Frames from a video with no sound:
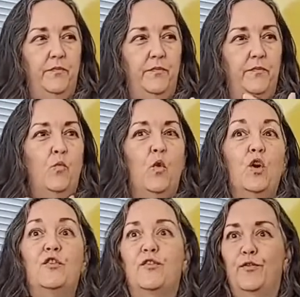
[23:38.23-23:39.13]

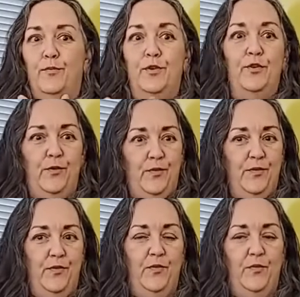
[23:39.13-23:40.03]
worked through
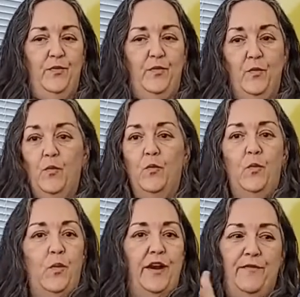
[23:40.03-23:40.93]

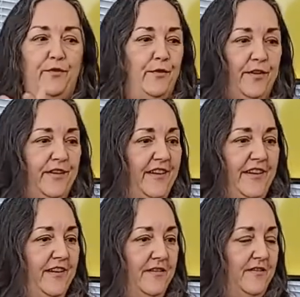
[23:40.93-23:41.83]
whatever it
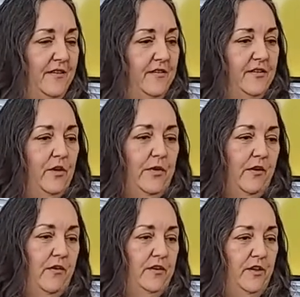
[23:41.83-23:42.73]
is that's going
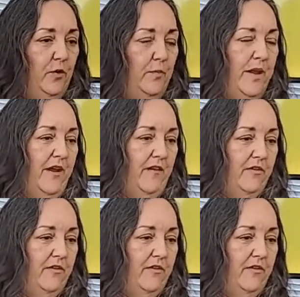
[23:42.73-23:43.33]
on in her path.